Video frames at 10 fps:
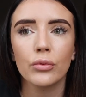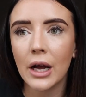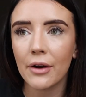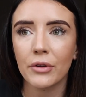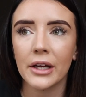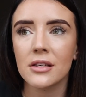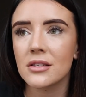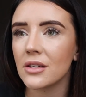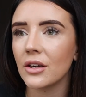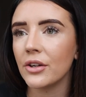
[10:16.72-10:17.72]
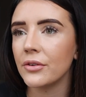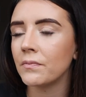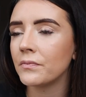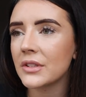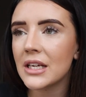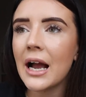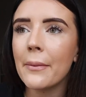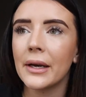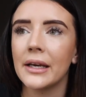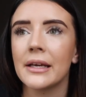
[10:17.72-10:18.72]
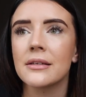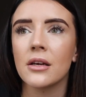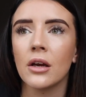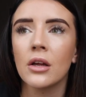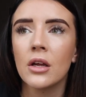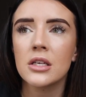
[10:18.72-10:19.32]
have like a certain time, and I need to